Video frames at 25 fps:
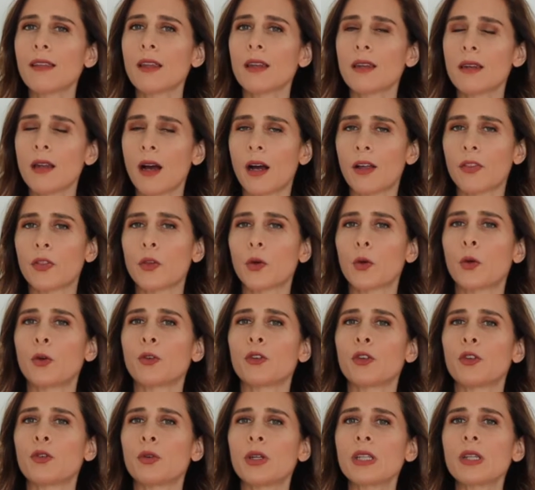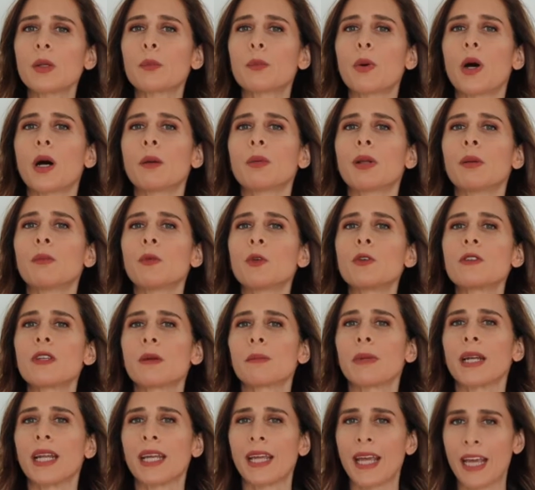than not, they're going to treat the problem
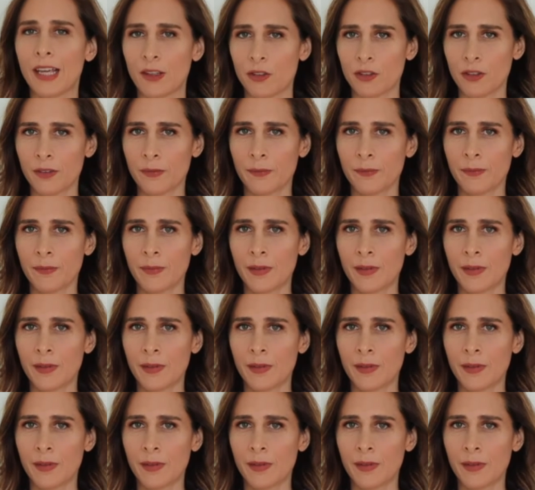using medication.